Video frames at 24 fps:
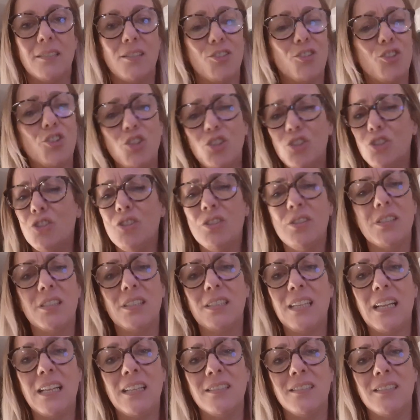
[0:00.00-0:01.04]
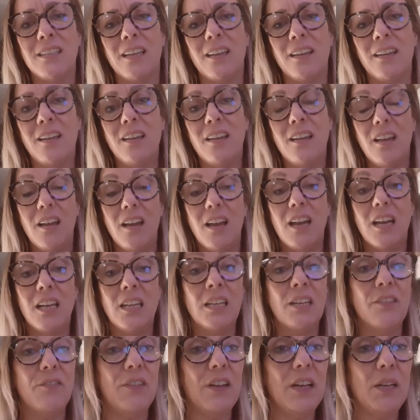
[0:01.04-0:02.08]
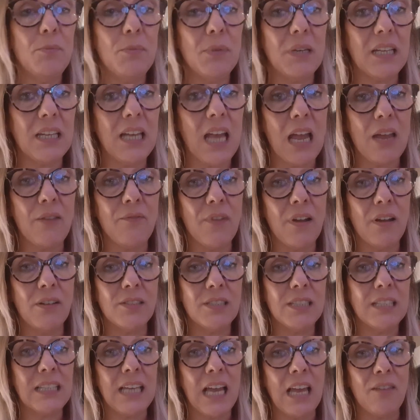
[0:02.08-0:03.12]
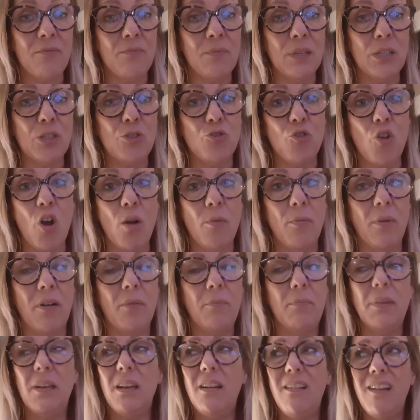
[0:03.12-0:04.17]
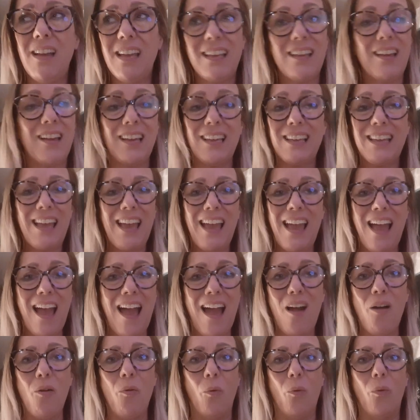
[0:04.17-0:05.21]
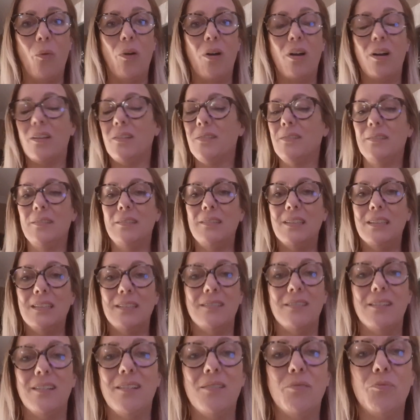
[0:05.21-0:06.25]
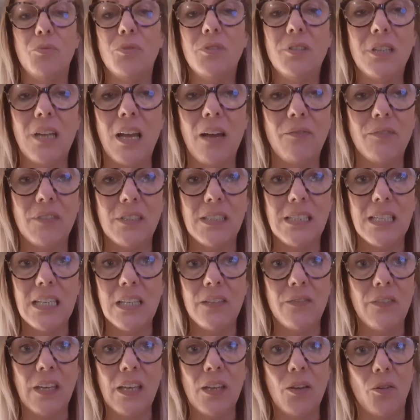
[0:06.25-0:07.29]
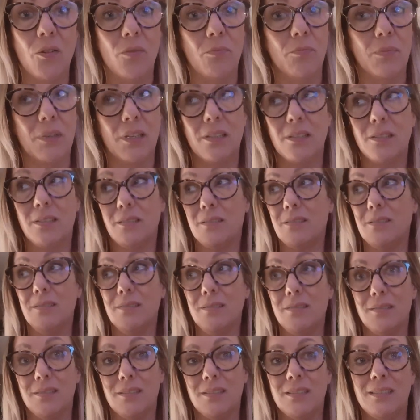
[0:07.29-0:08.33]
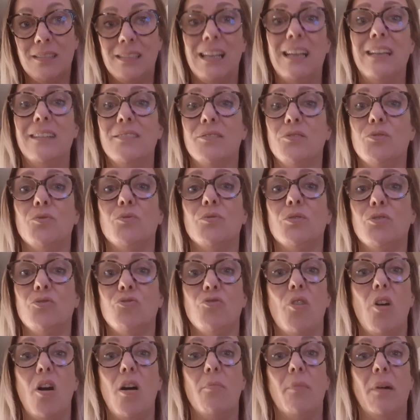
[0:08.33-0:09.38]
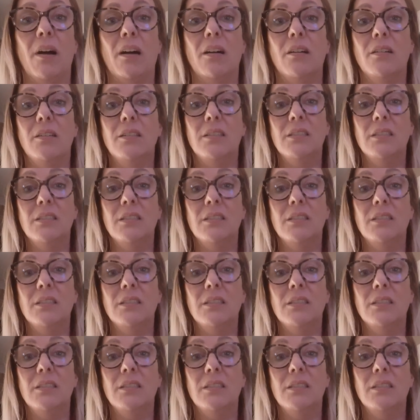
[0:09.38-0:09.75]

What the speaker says: I couldn't stand it. And if anybody came around and gave me drama, I'd be like, get out. I wouldn't have the TV on because I couldn't stand all the drama.